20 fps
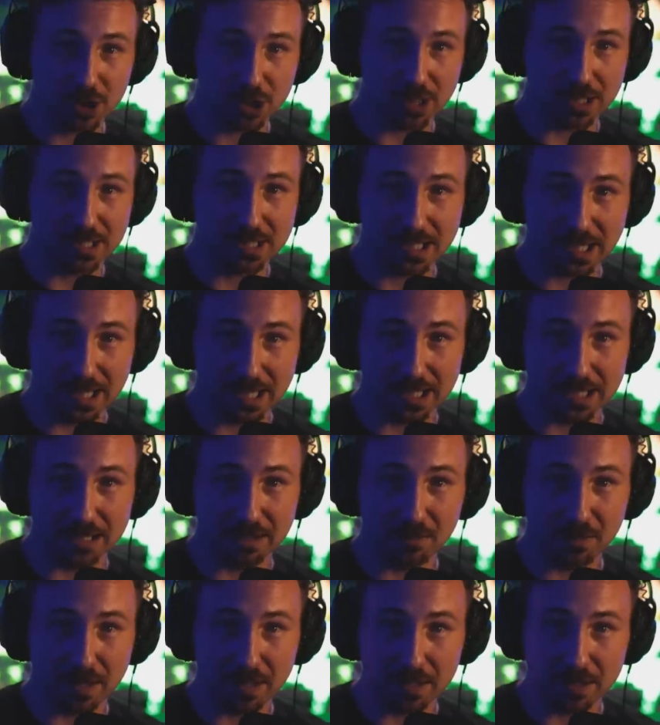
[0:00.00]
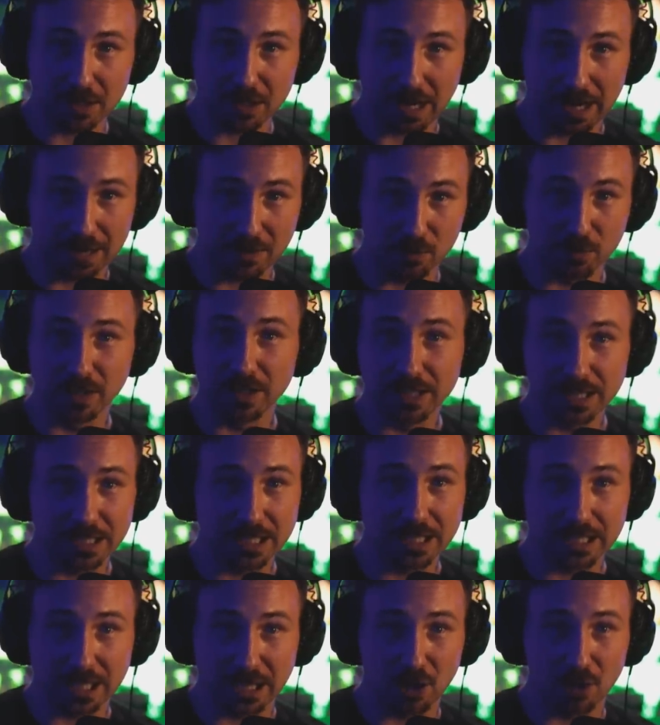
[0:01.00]
she said, I really
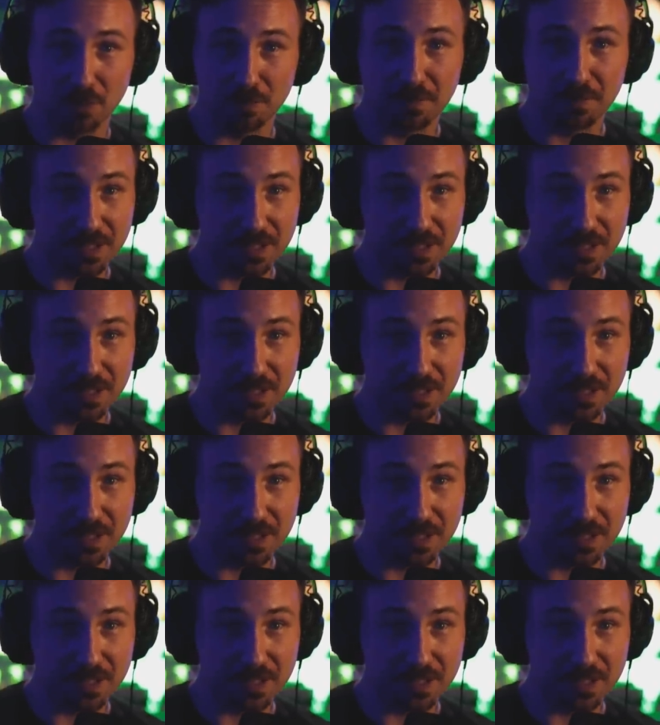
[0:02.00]
need help.